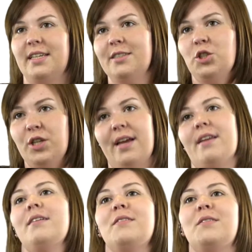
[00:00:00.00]
and
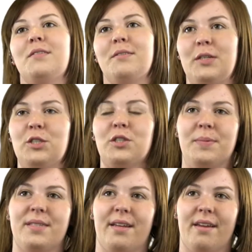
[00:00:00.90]
shade each
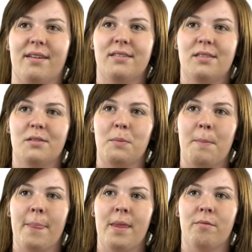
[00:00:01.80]
lipstick is,
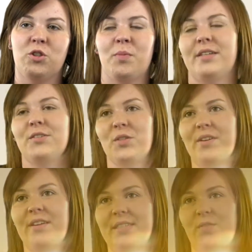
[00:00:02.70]
which would be
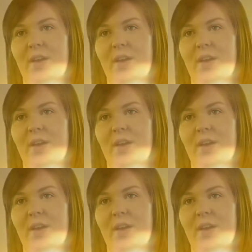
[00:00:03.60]
useful if it's